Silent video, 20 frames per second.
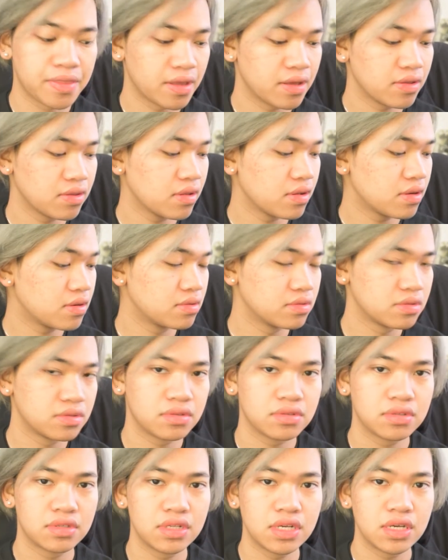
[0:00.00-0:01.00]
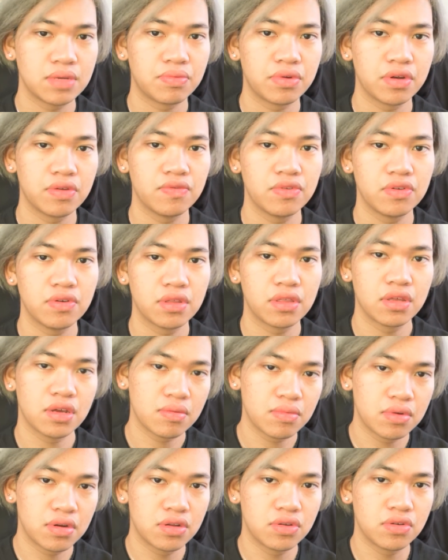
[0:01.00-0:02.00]
That's a little sneak preview. I think
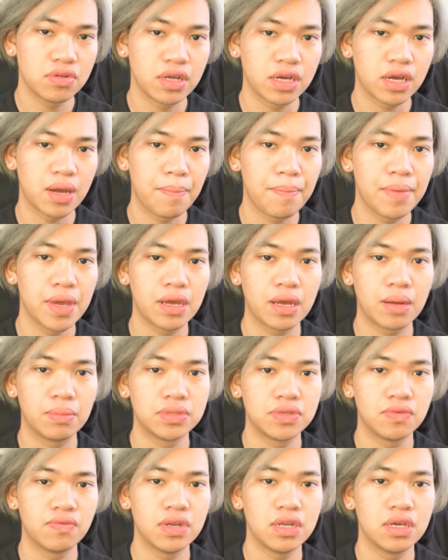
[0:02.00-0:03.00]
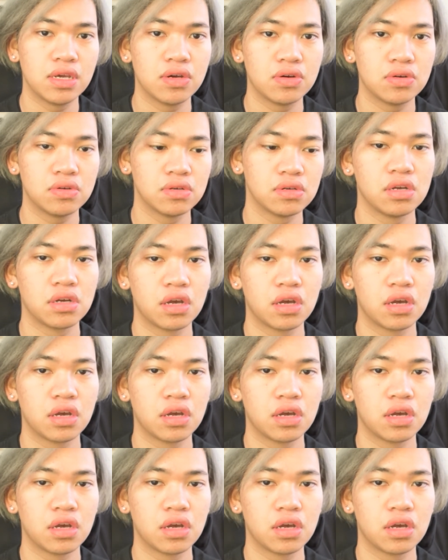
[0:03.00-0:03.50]
I'm gonna do like a pickups video